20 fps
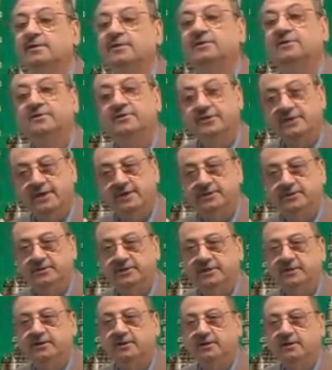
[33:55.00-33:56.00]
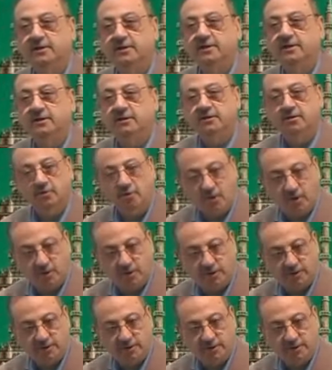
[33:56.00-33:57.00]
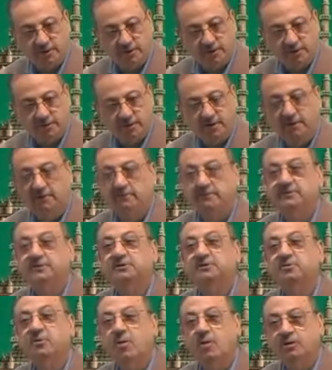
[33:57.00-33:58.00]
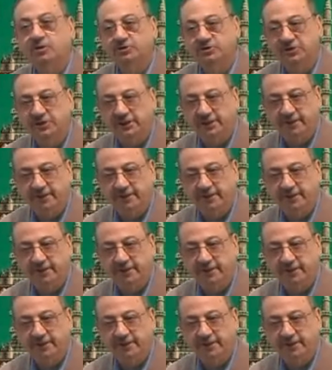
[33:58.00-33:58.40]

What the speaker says: deity, God, with a small g.